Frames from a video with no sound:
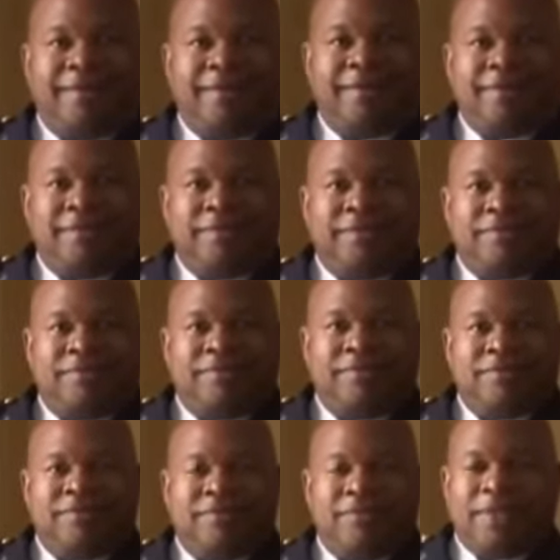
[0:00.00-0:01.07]
put it on
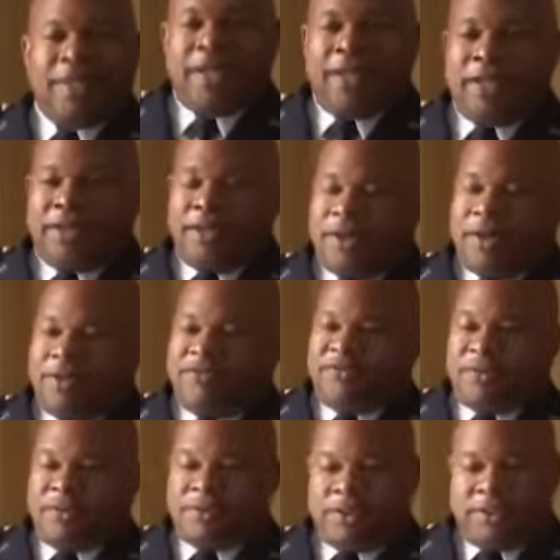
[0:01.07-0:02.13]
Now,
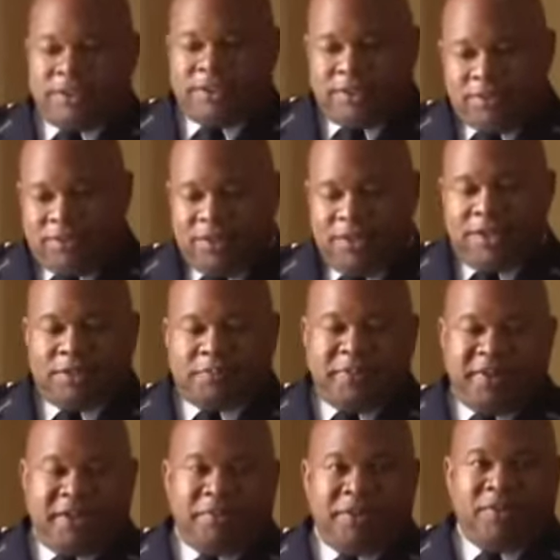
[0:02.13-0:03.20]
unfortunately, someone else
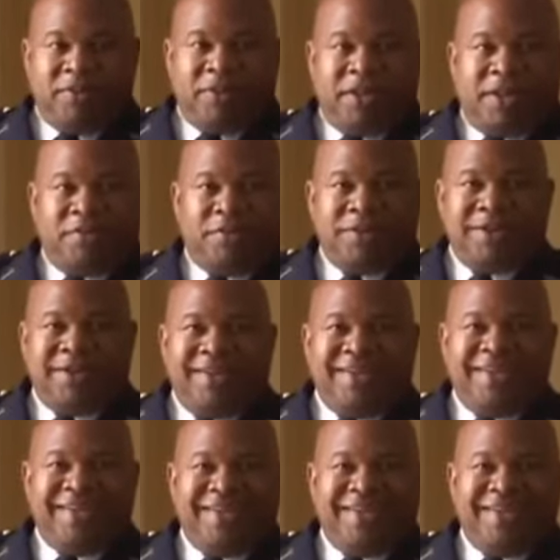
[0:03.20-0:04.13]
pinned me with that one. it's